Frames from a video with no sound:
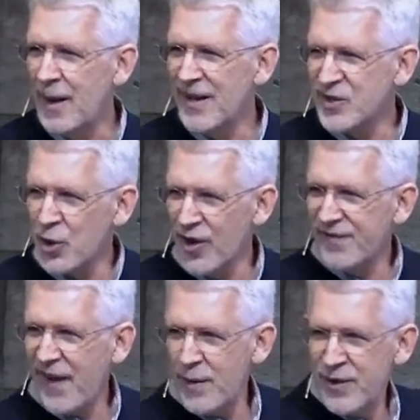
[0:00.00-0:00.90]
and
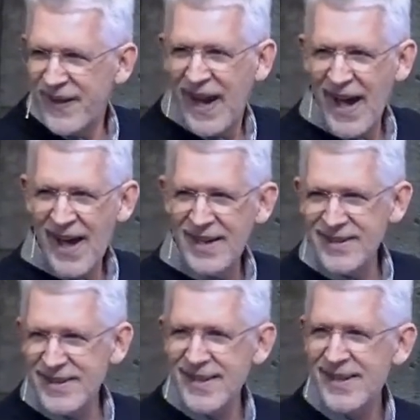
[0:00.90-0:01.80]
sword fight with the
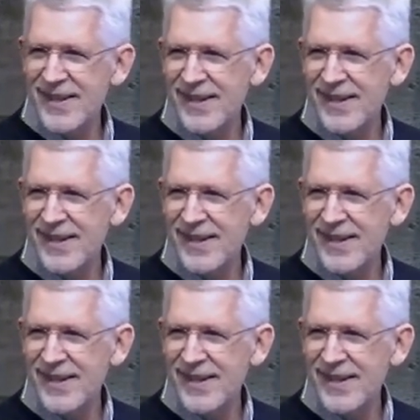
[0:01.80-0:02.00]
guys.